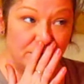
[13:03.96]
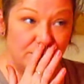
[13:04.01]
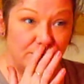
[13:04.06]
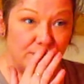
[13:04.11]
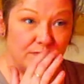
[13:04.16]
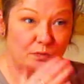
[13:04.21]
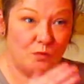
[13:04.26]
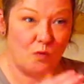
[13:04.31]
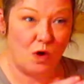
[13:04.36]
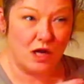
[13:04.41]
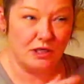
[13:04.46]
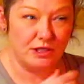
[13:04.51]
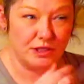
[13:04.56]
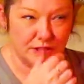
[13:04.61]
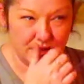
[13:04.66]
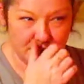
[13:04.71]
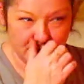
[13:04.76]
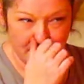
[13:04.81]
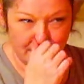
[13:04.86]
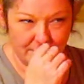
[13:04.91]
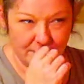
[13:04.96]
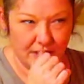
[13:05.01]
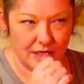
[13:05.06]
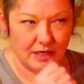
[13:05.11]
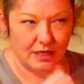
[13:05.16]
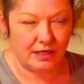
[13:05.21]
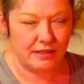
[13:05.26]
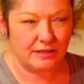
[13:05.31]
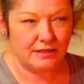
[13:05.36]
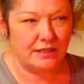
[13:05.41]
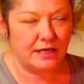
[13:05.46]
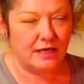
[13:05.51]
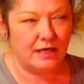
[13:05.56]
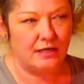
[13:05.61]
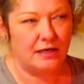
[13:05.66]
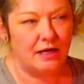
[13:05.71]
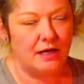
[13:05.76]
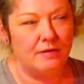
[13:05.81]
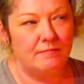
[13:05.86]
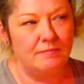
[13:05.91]
watching something, and it
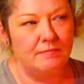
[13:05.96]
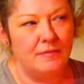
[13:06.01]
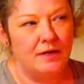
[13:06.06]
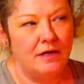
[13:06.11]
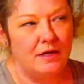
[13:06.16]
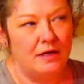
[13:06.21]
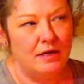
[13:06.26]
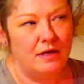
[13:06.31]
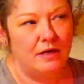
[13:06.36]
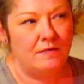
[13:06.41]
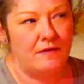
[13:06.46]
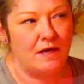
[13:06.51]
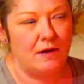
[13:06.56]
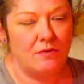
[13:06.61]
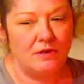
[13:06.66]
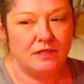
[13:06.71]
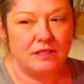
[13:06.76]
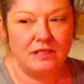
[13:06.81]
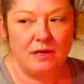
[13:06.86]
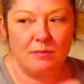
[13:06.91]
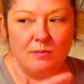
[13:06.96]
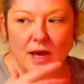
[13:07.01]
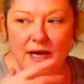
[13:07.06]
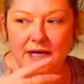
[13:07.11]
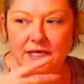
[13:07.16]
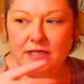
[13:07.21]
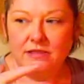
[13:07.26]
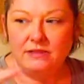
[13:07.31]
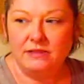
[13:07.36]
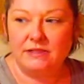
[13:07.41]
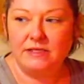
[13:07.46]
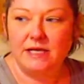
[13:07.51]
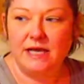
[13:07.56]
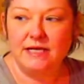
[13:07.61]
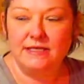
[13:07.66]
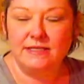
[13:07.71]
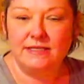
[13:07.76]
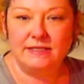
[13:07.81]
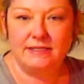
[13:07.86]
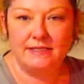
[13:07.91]
said that when somebody
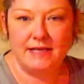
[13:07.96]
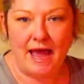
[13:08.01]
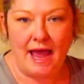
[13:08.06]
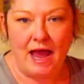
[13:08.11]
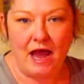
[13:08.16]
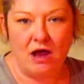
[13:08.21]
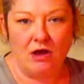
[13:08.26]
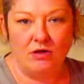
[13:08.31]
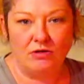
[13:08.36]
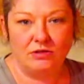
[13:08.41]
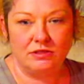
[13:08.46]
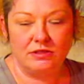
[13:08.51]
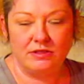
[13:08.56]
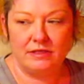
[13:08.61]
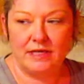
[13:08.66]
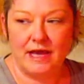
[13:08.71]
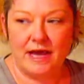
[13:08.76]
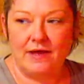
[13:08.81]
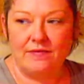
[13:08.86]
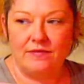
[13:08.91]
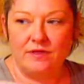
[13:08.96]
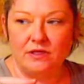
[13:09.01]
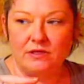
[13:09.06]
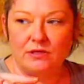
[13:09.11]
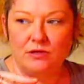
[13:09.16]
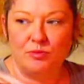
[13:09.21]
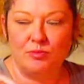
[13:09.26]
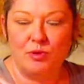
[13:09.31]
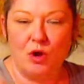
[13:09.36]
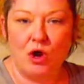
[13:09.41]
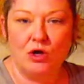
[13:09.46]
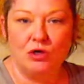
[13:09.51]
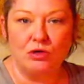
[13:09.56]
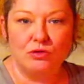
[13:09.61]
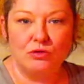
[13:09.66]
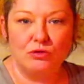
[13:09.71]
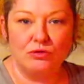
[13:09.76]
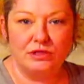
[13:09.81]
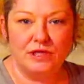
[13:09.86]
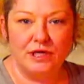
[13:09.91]
sneezes out, that the little
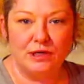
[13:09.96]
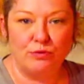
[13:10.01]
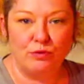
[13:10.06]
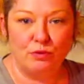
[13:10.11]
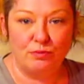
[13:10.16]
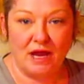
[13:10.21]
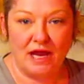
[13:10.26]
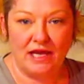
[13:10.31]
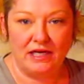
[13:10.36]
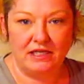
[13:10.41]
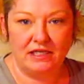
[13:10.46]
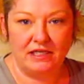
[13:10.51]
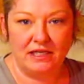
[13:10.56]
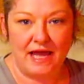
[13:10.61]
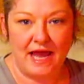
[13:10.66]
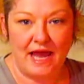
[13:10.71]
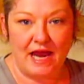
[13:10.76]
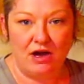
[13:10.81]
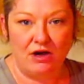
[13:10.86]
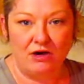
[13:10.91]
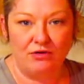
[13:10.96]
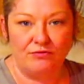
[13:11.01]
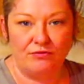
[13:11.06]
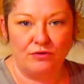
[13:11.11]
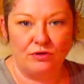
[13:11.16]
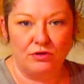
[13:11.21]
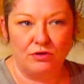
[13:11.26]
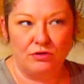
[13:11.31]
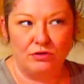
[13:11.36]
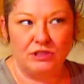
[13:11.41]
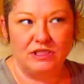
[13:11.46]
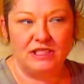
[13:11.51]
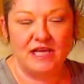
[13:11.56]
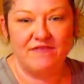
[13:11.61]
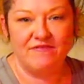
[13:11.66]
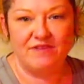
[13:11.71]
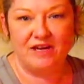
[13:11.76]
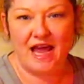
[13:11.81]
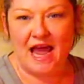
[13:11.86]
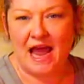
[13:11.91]
particles can remain in the air for
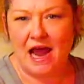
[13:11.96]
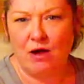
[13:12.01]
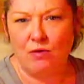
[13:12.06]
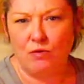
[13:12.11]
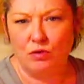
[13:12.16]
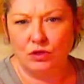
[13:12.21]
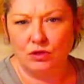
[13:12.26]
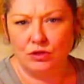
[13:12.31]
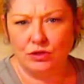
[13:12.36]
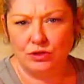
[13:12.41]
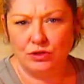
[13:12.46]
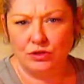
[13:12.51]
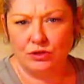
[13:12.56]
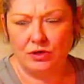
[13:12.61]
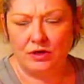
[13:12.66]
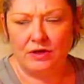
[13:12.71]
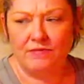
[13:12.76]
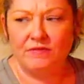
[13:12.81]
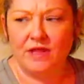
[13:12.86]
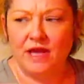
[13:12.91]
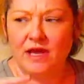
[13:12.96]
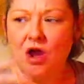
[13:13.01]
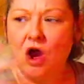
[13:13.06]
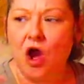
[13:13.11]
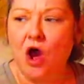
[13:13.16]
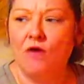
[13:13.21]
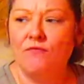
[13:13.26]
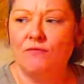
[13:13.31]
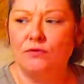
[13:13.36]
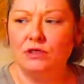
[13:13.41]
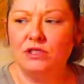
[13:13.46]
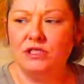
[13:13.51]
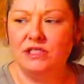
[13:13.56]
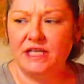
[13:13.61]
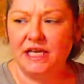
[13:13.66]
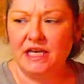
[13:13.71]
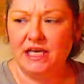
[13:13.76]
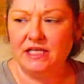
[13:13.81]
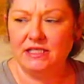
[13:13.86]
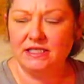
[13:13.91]
7 hours. If they cough or
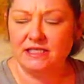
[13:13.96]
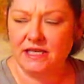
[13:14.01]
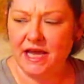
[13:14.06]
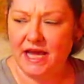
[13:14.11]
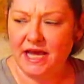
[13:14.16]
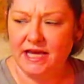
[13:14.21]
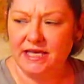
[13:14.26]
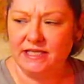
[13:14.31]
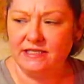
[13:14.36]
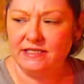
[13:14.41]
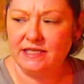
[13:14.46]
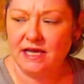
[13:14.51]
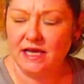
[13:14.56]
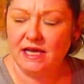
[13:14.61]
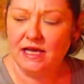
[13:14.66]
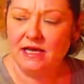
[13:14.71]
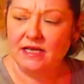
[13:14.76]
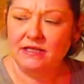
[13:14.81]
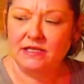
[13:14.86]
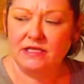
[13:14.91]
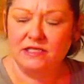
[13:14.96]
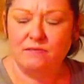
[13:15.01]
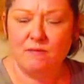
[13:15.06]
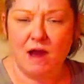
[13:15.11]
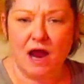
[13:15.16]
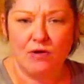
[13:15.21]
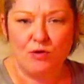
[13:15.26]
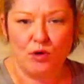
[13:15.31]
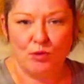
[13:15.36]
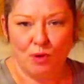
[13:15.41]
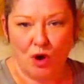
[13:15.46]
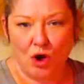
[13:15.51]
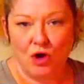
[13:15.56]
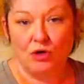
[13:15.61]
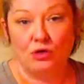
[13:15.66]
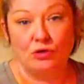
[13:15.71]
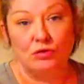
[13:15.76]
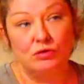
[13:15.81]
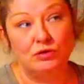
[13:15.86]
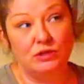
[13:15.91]
sneeze, these
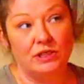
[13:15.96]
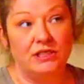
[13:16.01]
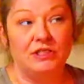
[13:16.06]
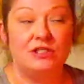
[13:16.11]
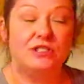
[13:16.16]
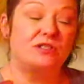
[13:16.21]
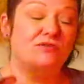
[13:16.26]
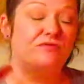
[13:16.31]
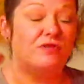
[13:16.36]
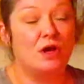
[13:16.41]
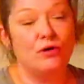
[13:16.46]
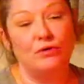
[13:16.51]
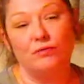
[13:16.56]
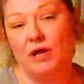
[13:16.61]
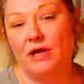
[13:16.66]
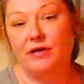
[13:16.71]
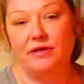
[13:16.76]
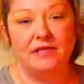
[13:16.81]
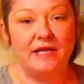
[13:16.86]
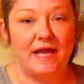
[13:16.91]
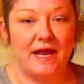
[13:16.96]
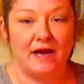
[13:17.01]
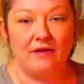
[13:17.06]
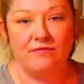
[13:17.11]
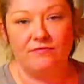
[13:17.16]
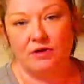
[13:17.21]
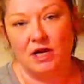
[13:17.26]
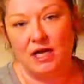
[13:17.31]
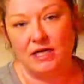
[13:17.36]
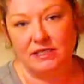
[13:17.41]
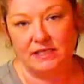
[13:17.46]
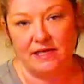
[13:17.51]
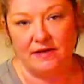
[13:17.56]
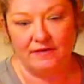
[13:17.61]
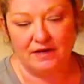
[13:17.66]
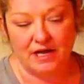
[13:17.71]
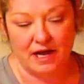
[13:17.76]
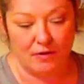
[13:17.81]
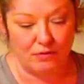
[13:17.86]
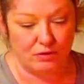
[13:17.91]
microparticles can just float around in the air for like
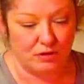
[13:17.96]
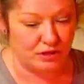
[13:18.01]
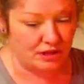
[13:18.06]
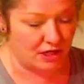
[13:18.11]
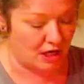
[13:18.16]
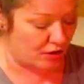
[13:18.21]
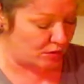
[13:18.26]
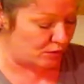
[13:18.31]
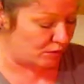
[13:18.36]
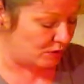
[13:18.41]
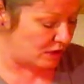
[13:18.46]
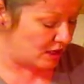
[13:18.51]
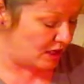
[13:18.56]
7 hours. So